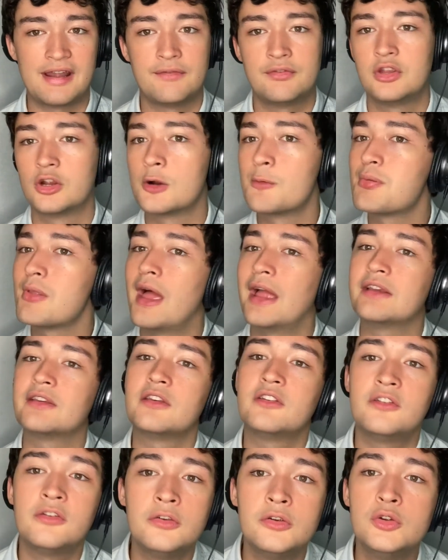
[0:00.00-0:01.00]
If you're applying to
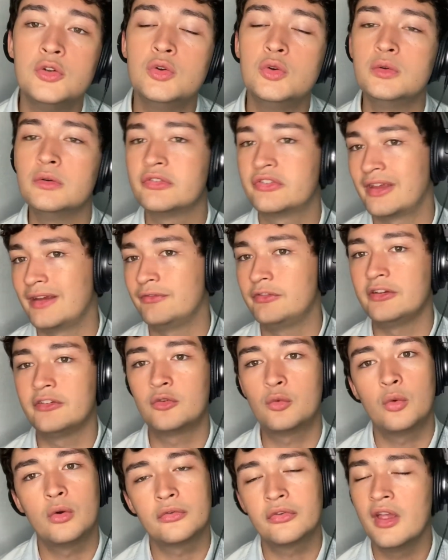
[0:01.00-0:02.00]
2 safety
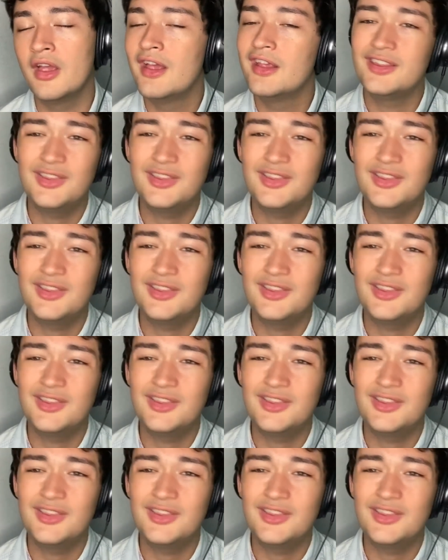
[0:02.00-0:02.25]
schools,